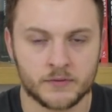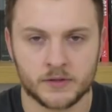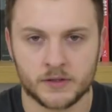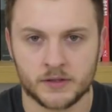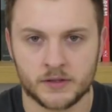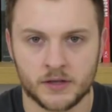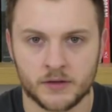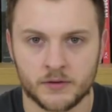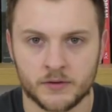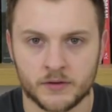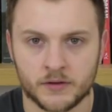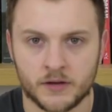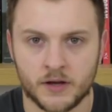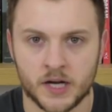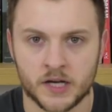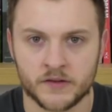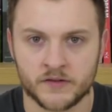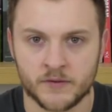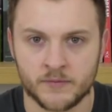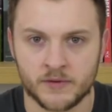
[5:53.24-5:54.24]
you know,
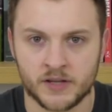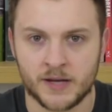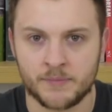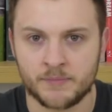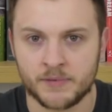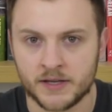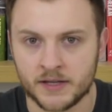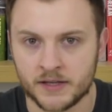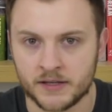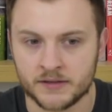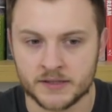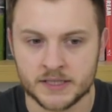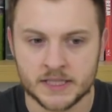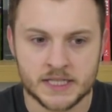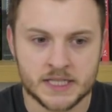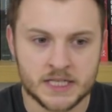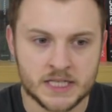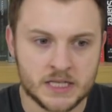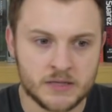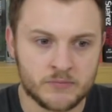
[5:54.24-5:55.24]
kind of overlapping and
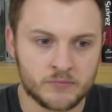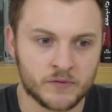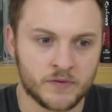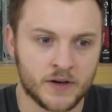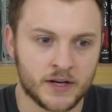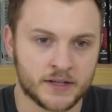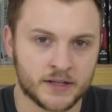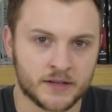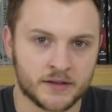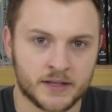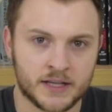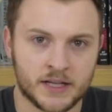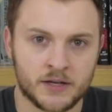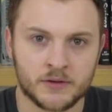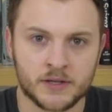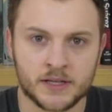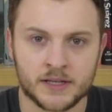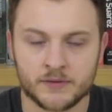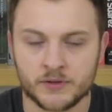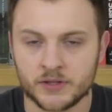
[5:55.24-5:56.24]
providing the
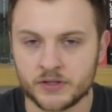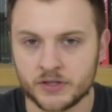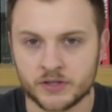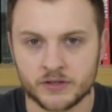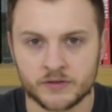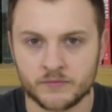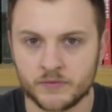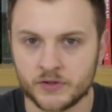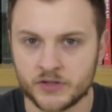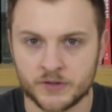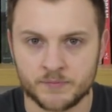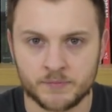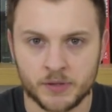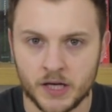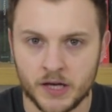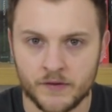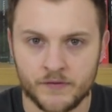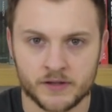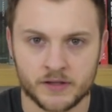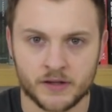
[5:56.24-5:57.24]
outlet, which is
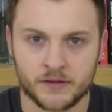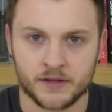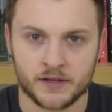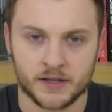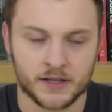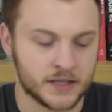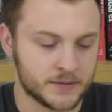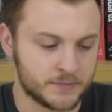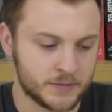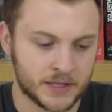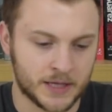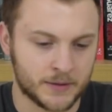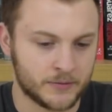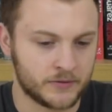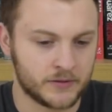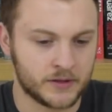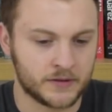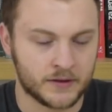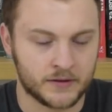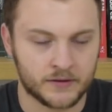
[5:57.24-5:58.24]
perfect. I think he's been
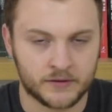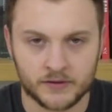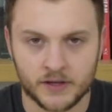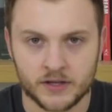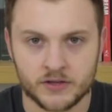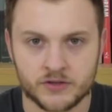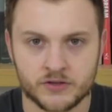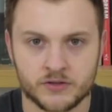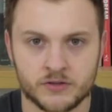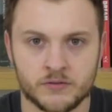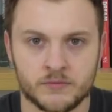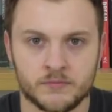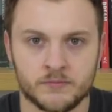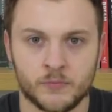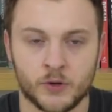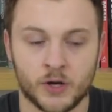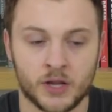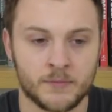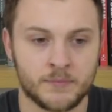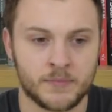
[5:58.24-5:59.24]
absolutely sensational,
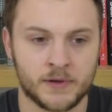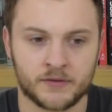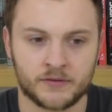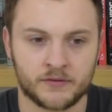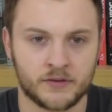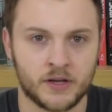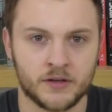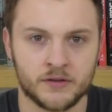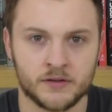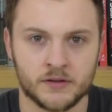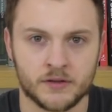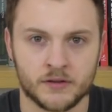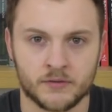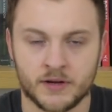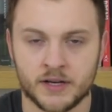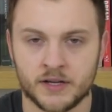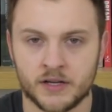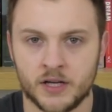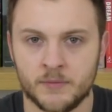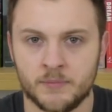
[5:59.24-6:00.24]
one of the best under the
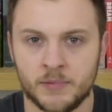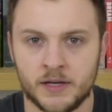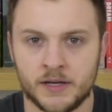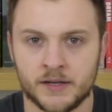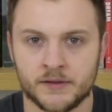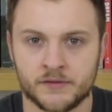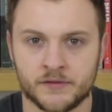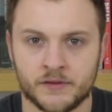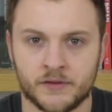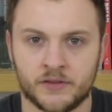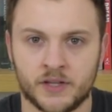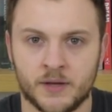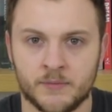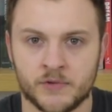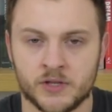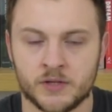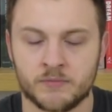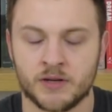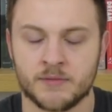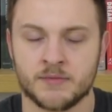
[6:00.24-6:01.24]
radar buys of the
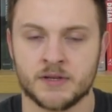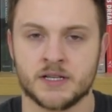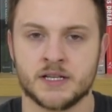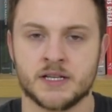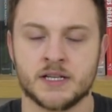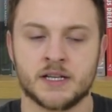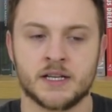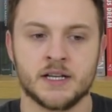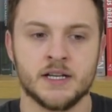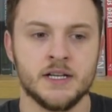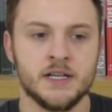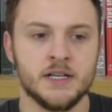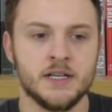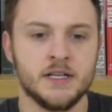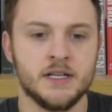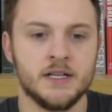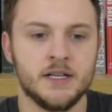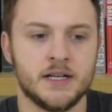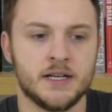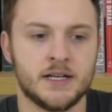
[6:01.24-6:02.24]
summer in the Premier League.
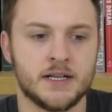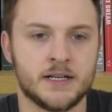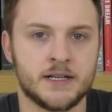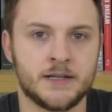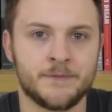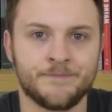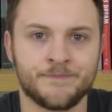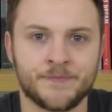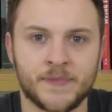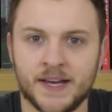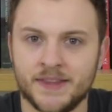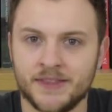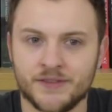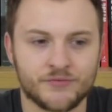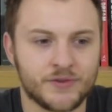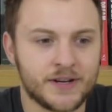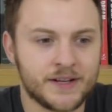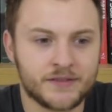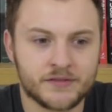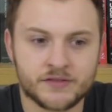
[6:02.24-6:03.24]
And
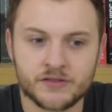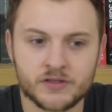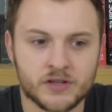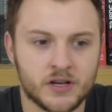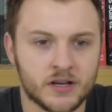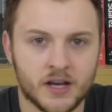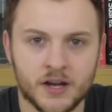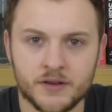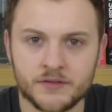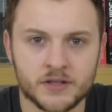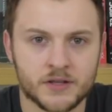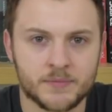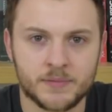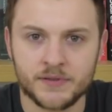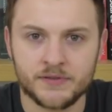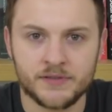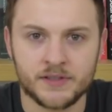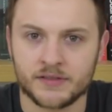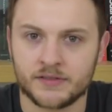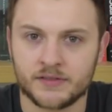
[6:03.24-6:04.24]
the Reds have just go and do the
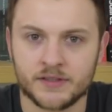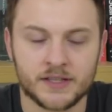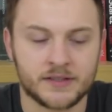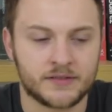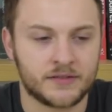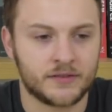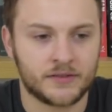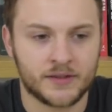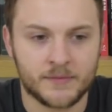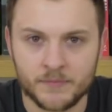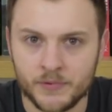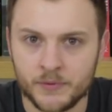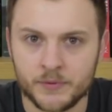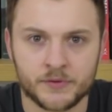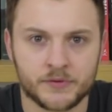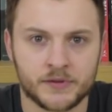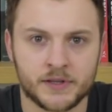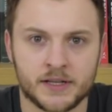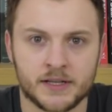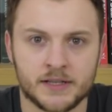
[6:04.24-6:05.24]
business. It's as
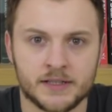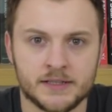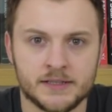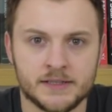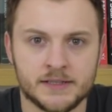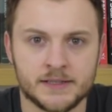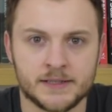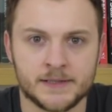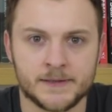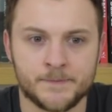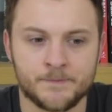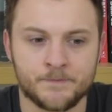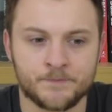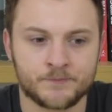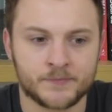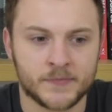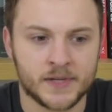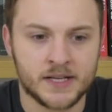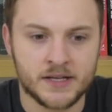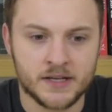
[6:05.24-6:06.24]
simple as
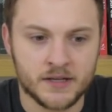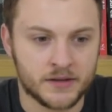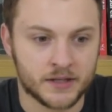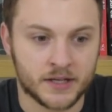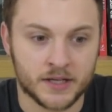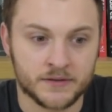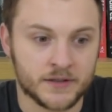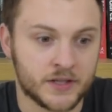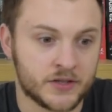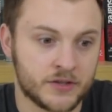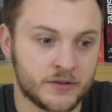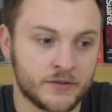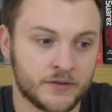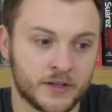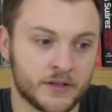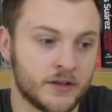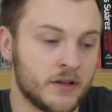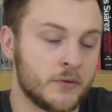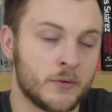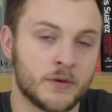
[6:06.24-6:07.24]
that. The conditions,
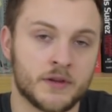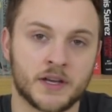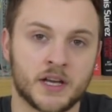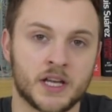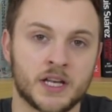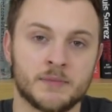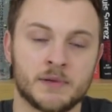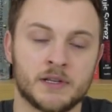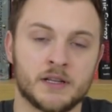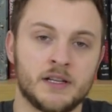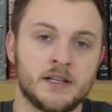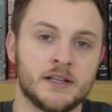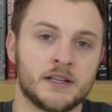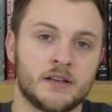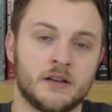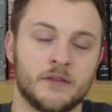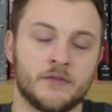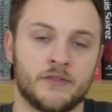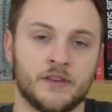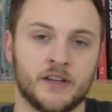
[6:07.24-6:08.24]
I don't know what they're going to be
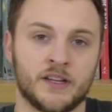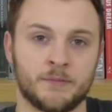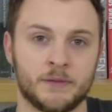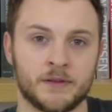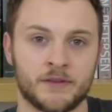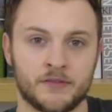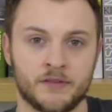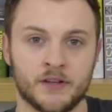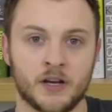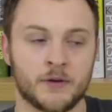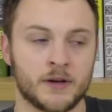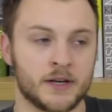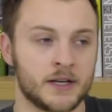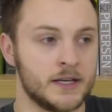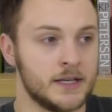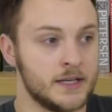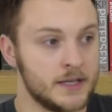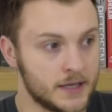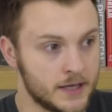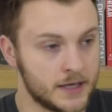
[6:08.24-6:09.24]
like. Obviously, it's been
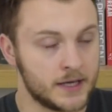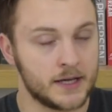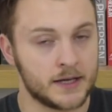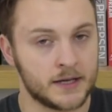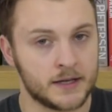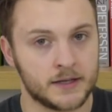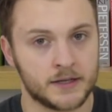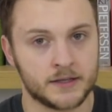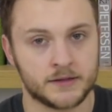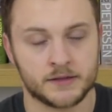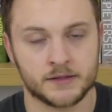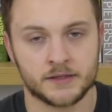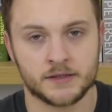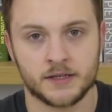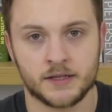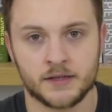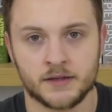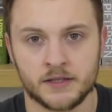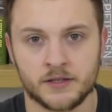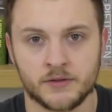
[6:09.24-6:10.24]
snowing here in
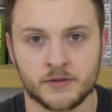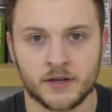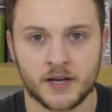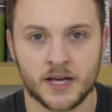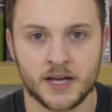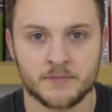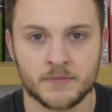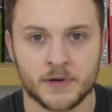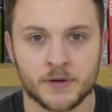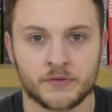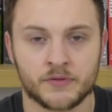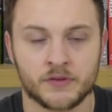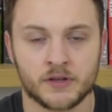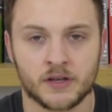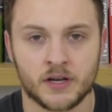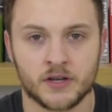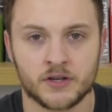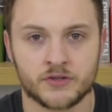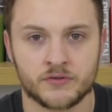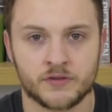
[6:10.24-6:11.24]
the UK, most of
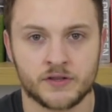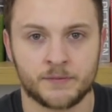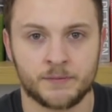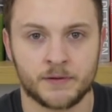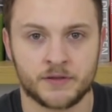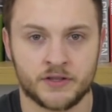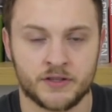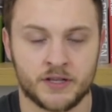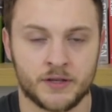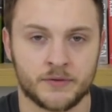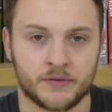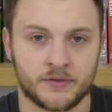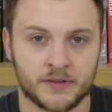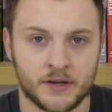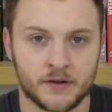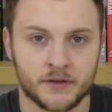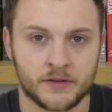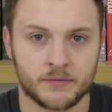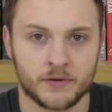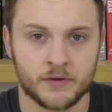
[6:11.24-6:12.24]
the country, especially down
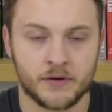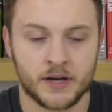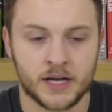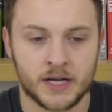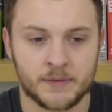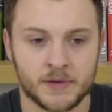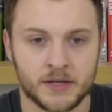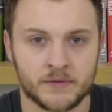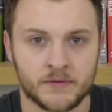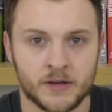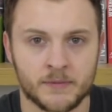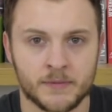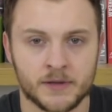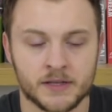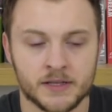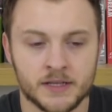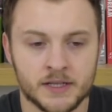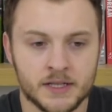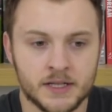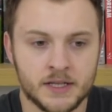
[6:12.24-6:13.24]
south where I am at the
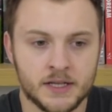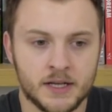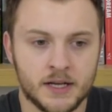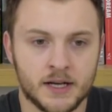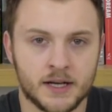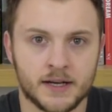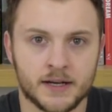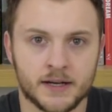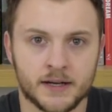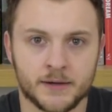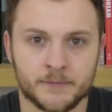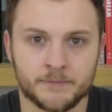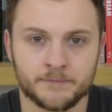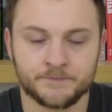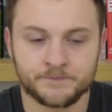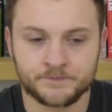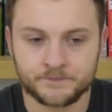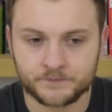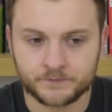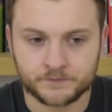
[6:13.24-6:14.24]
moment.
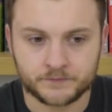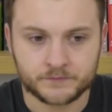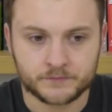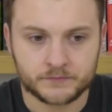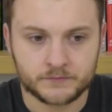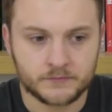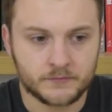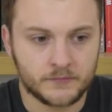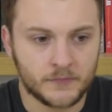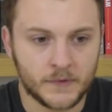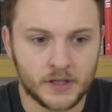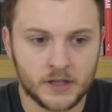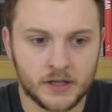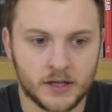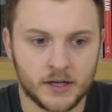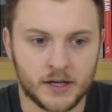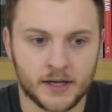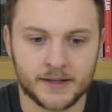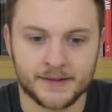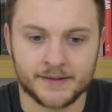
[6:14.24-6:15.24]

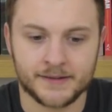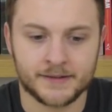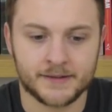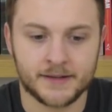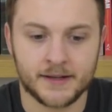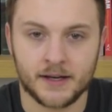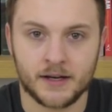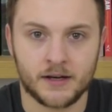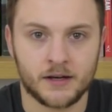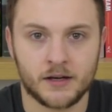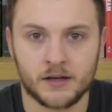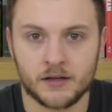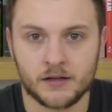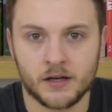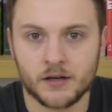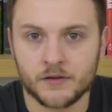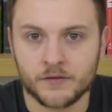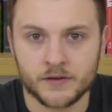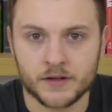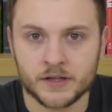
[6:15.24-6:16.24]
And yeah,
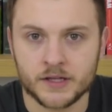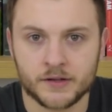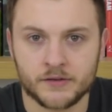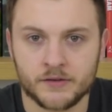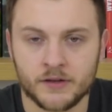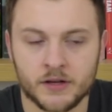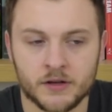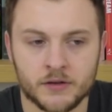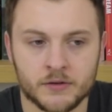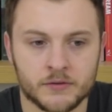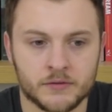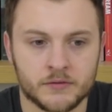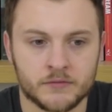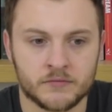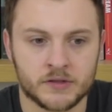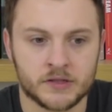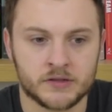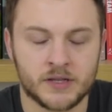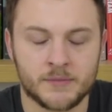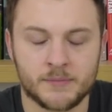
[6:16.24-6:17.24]
hopefully there's no
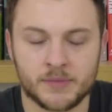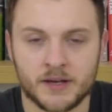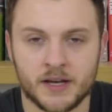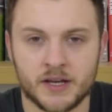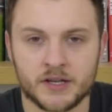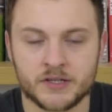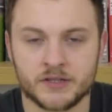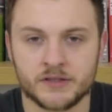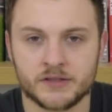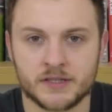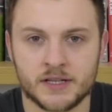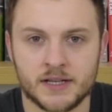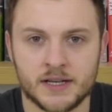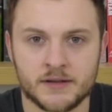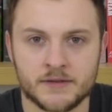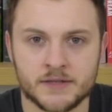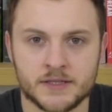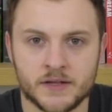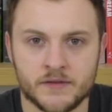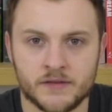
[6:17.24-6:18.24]
real implications
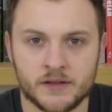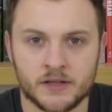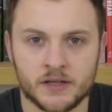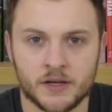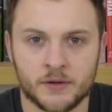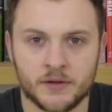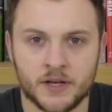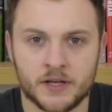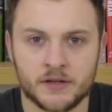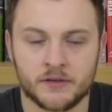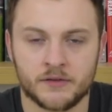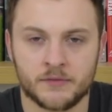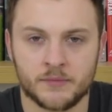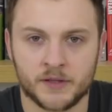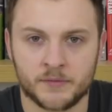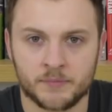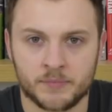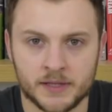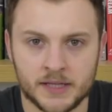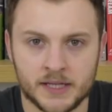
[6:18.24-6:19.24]
there and everything goes ahead
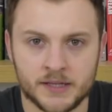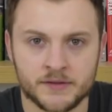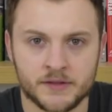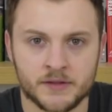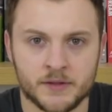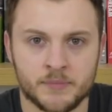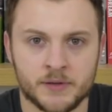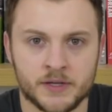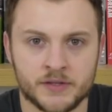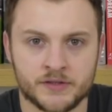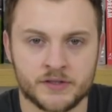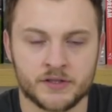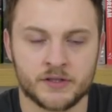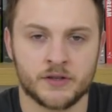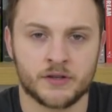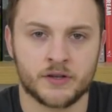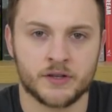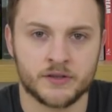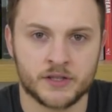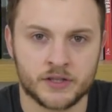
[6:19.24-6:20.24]
as planned, and the pitch is in
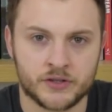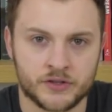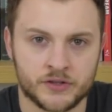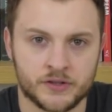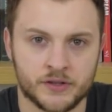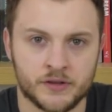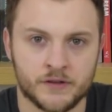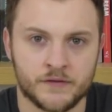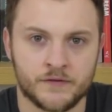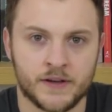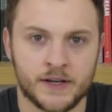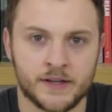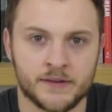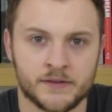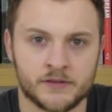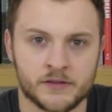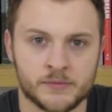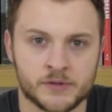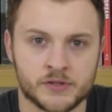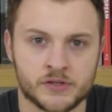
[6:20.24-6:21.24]
good condition and the
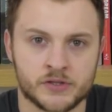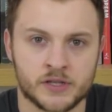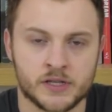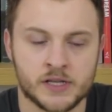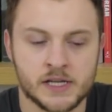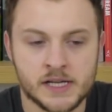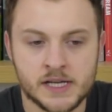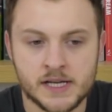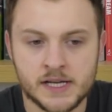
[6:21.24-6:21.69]
fans are able to